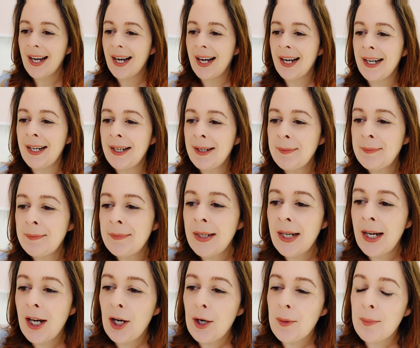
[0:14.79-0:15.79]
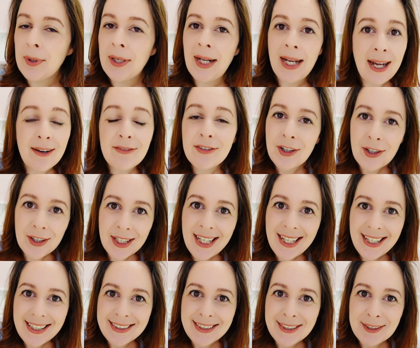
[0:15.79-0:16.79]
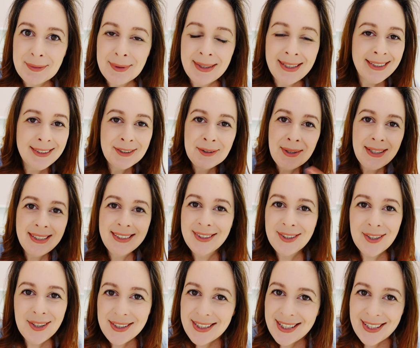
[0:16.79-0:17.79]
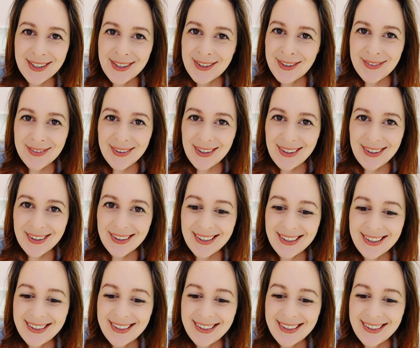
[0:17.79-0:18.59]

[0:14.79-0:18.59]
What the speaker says: But I have got cakes this week, so I started a new vlog.